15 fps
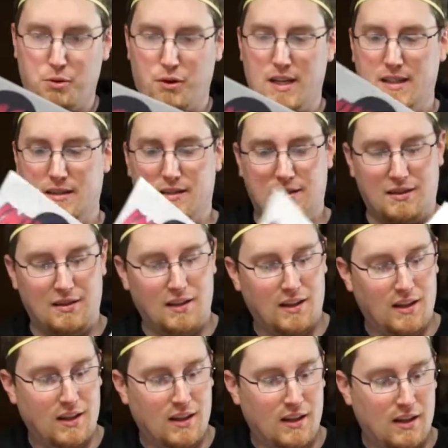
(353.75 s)
Prints.
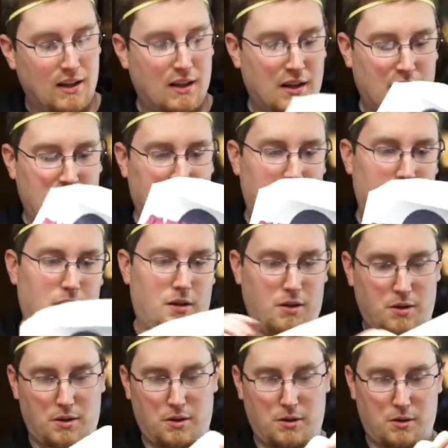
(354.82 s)

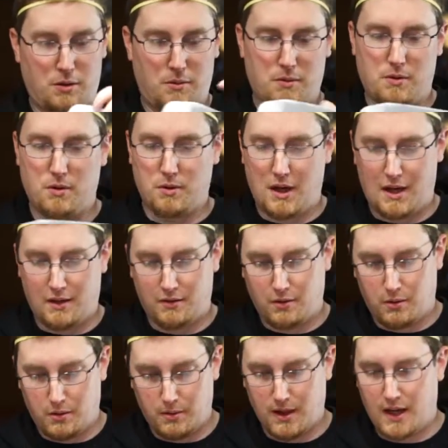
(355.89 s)
Oh, okay,
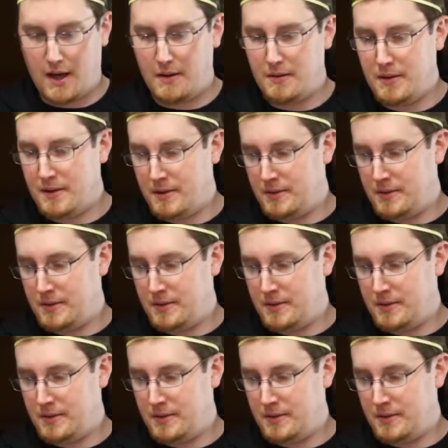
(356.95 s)
so what do we got?